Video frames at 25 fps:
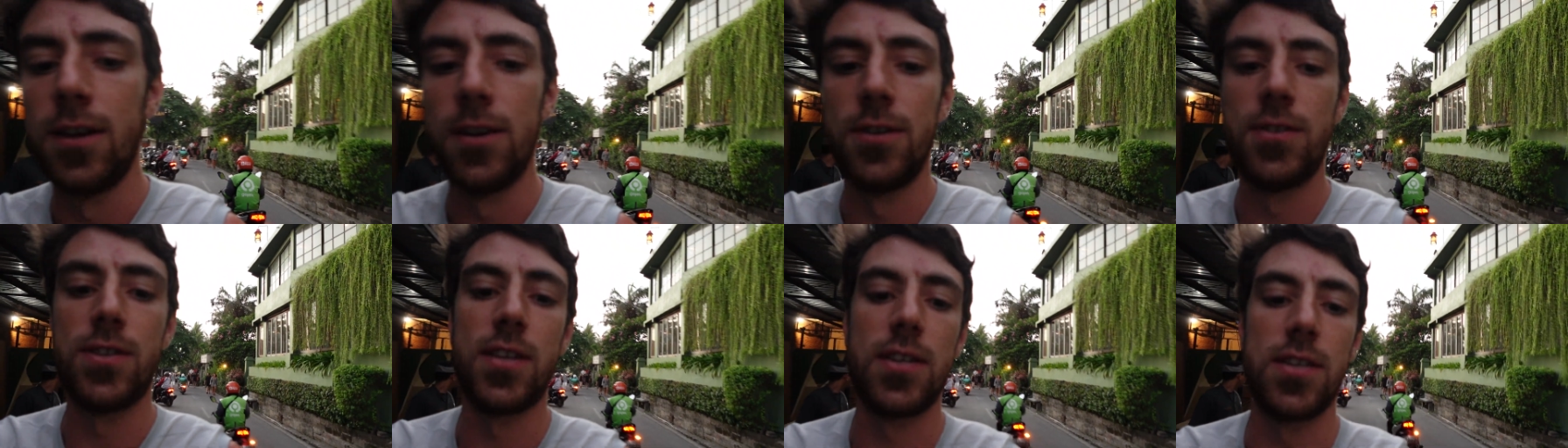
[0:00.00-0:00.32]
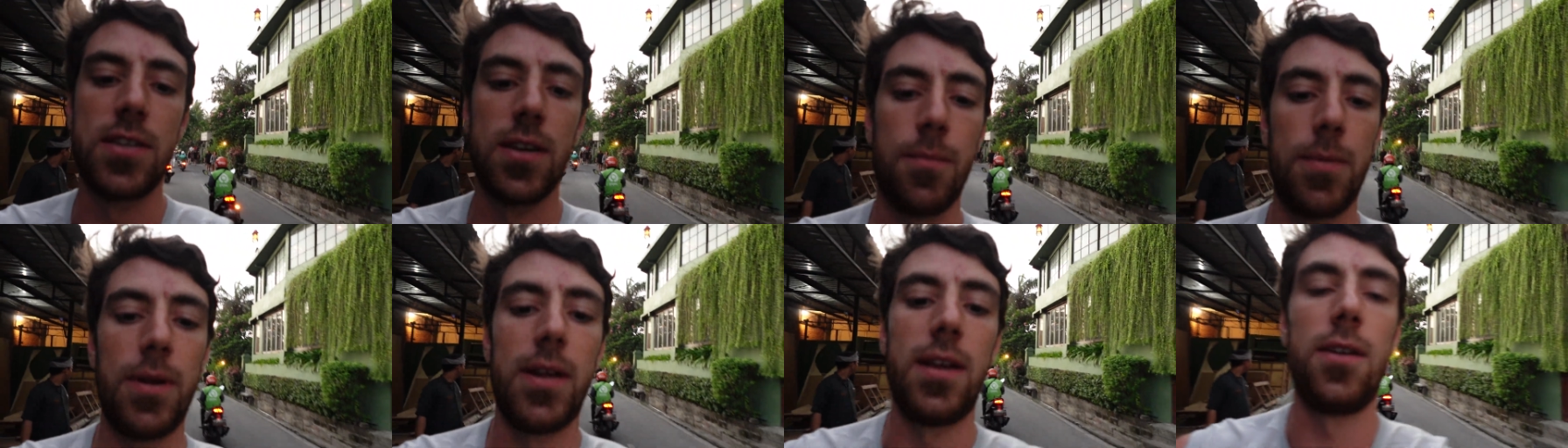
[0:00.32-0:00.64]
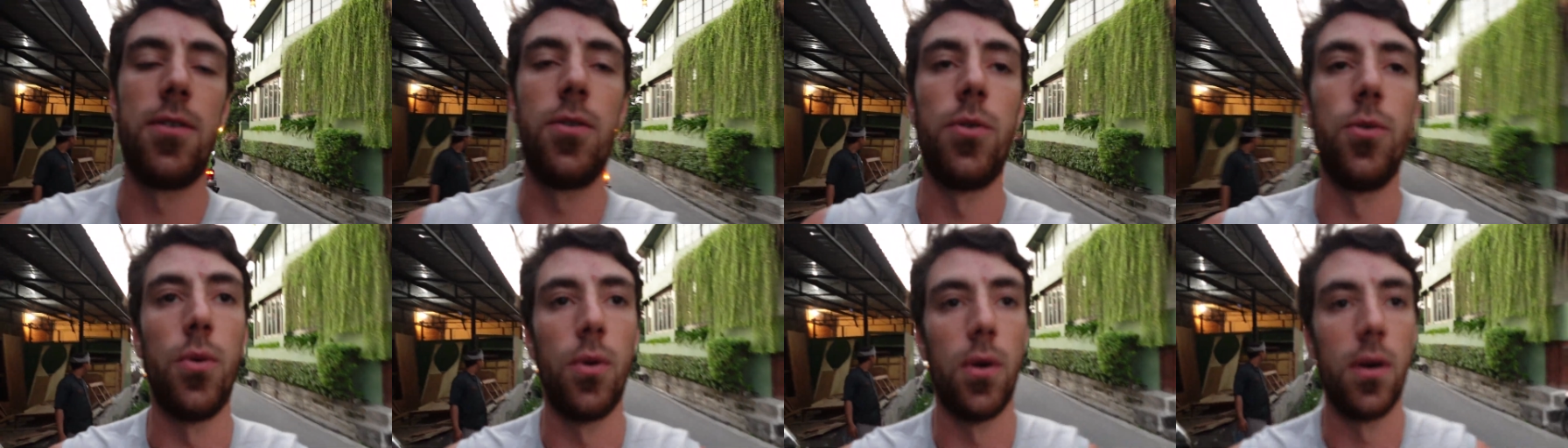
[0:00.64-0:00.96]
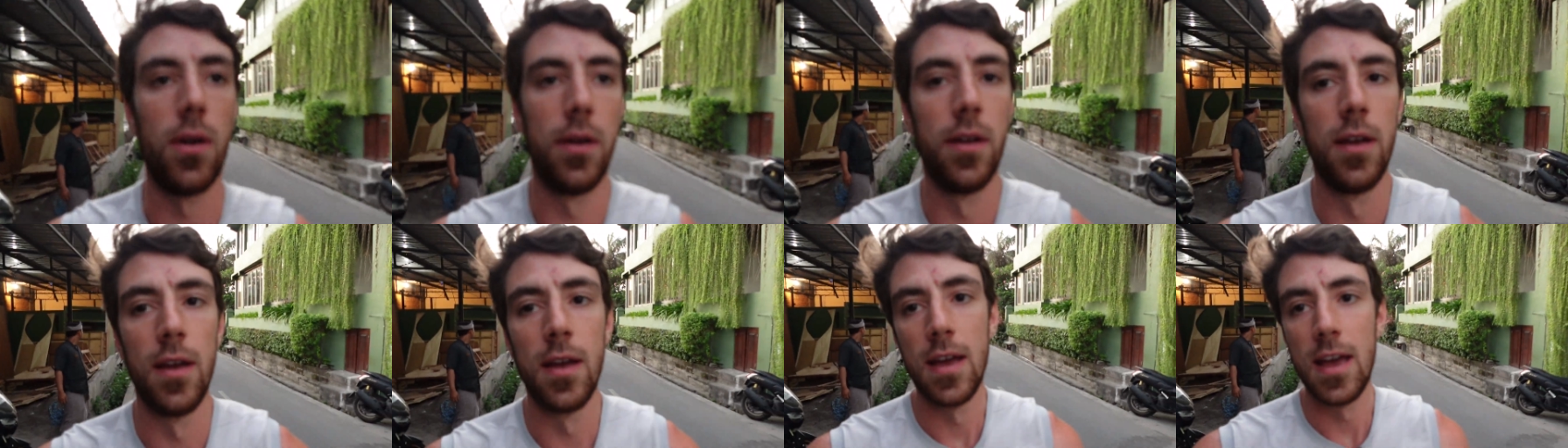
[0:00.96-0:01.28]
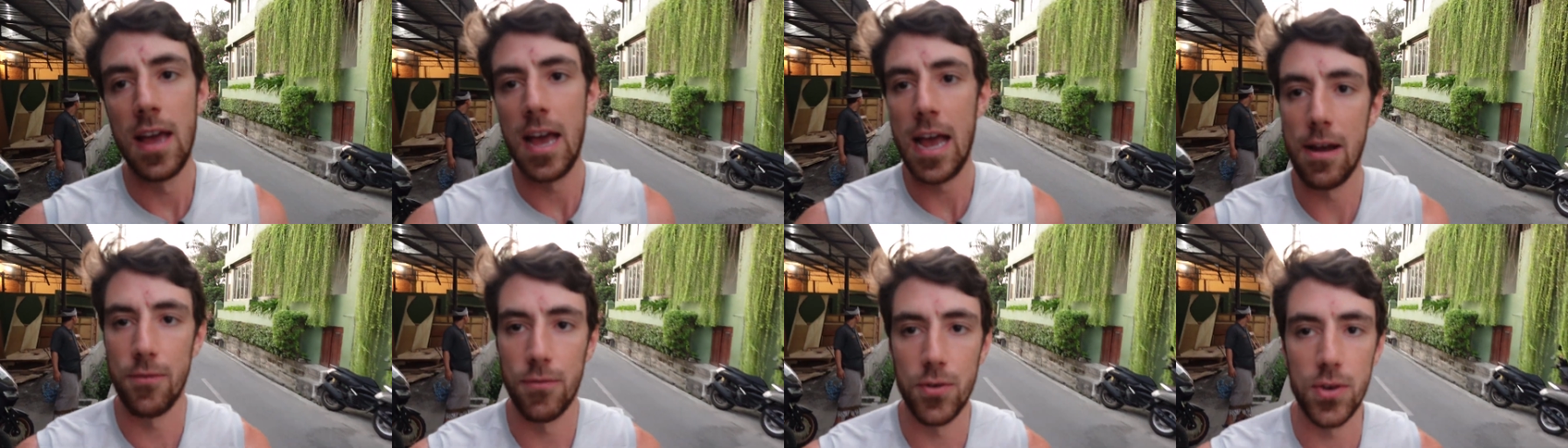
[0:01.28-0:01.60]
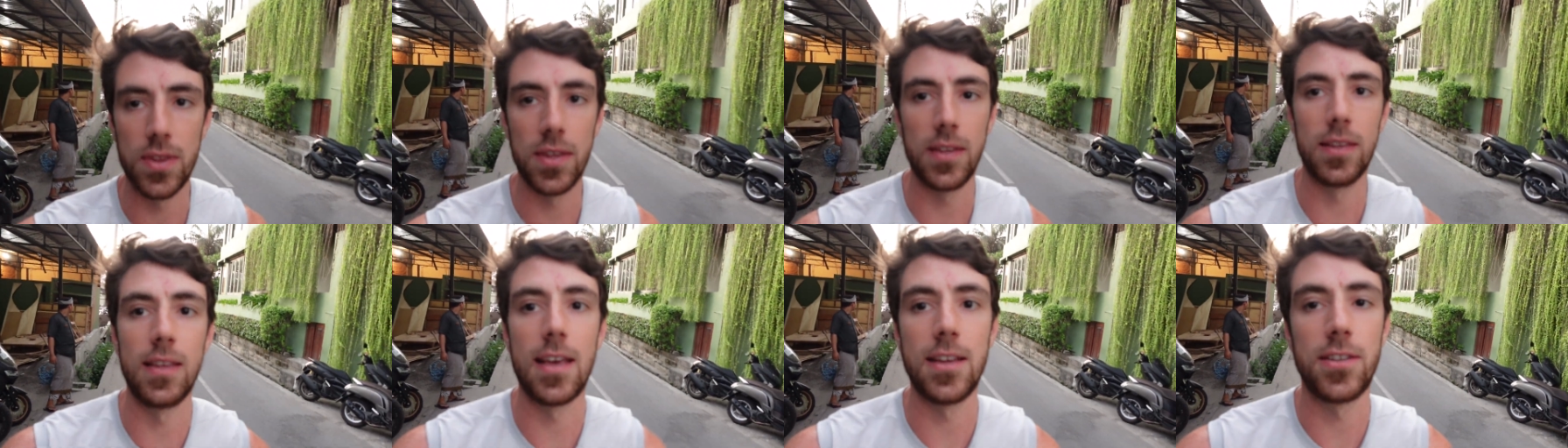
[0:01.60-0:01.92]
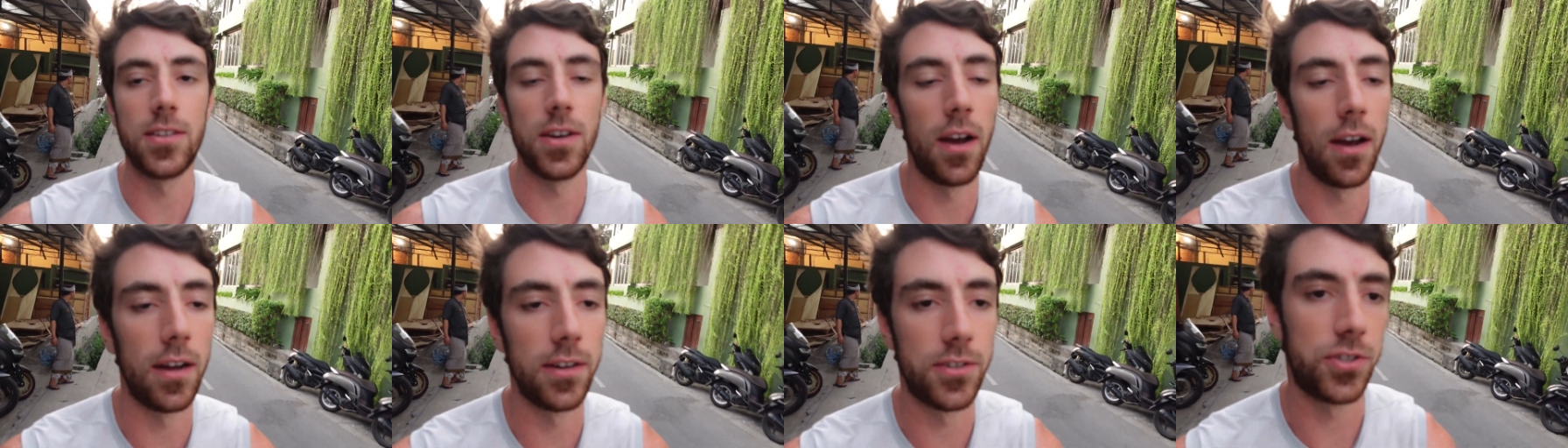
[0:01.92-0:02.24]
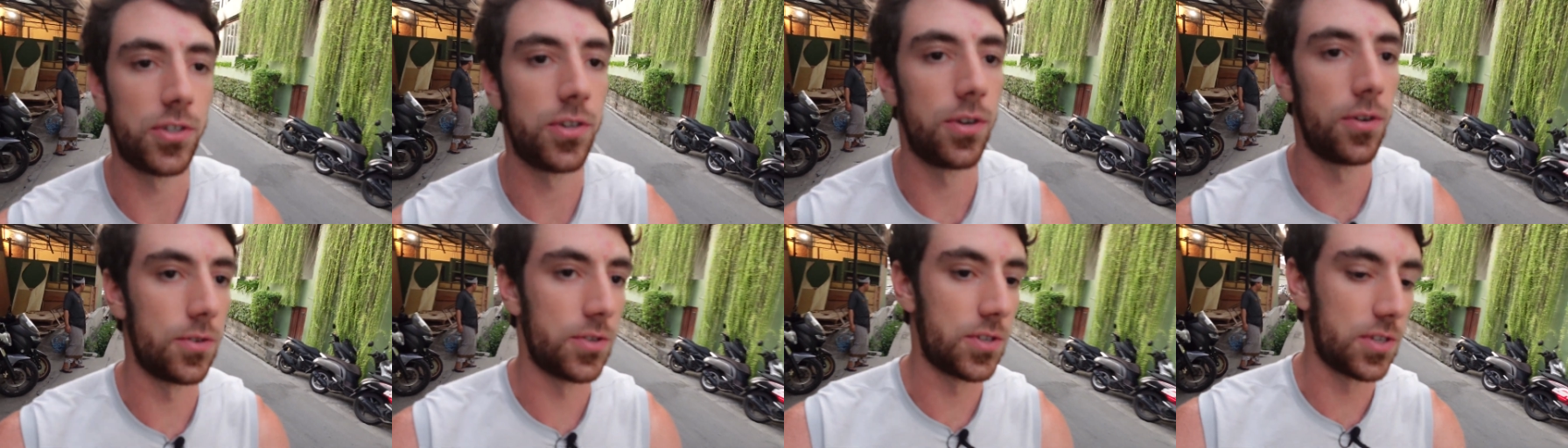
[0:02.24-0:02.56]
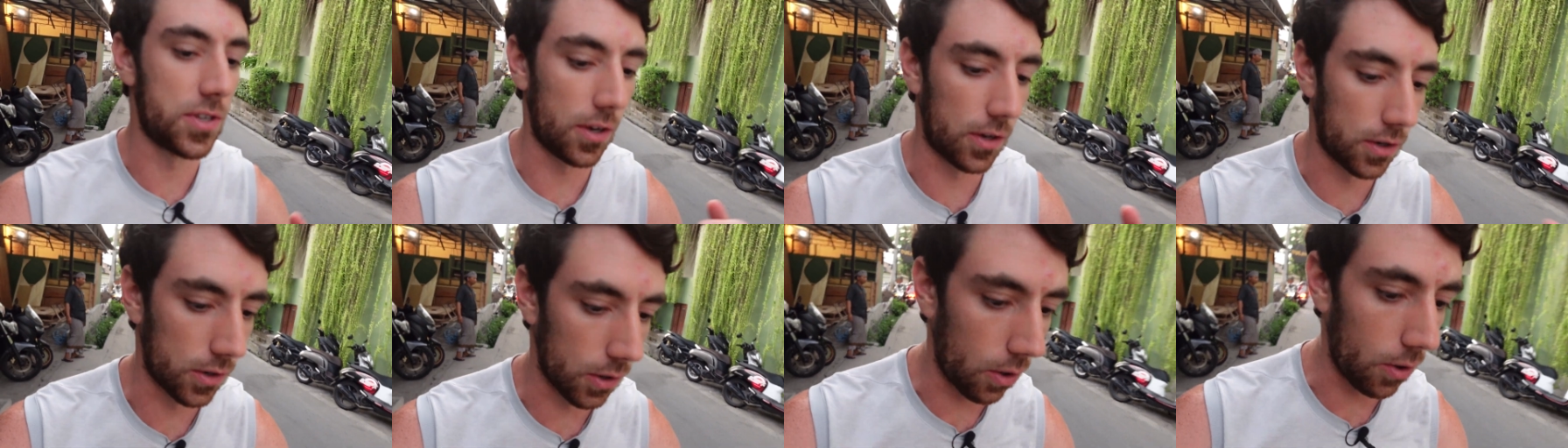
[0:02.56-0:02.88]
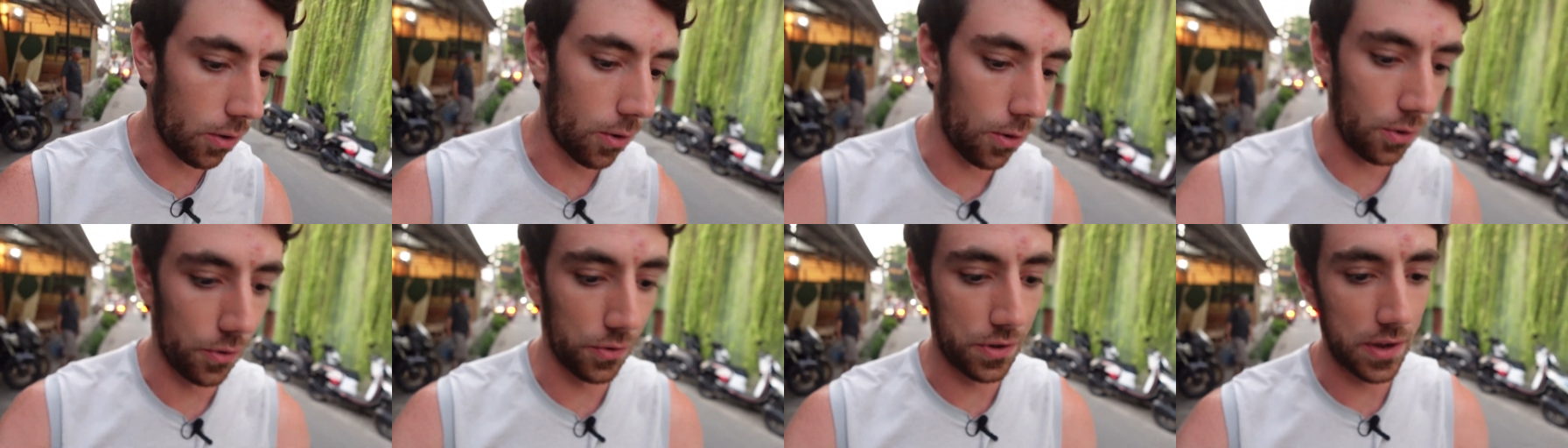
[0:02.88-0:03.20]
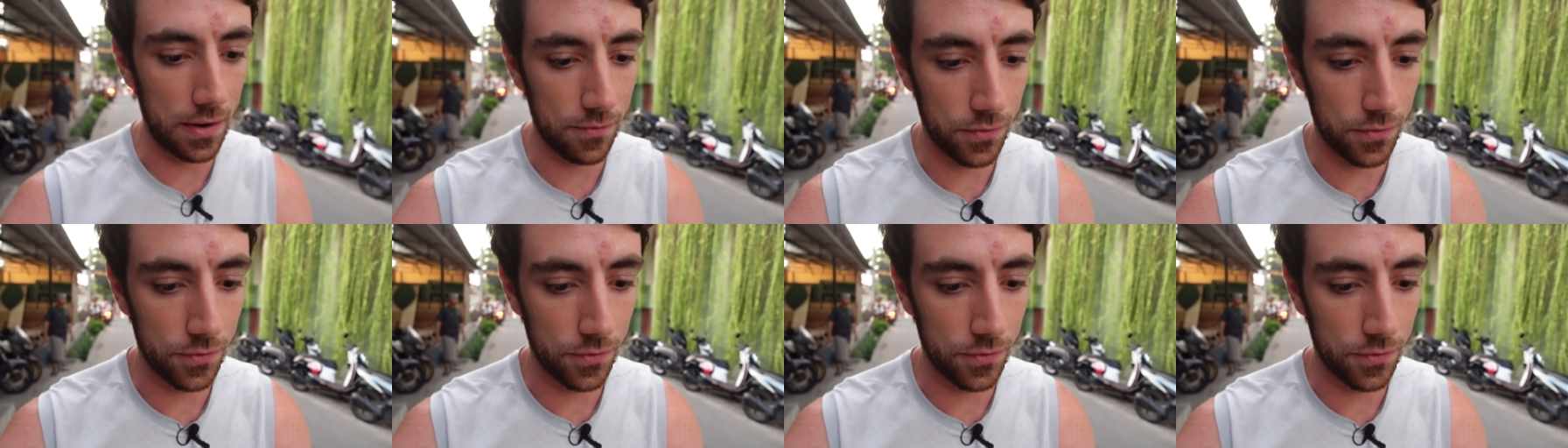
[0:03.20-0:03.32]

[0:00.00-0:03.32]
You see somebody who everything they touch turns to gold.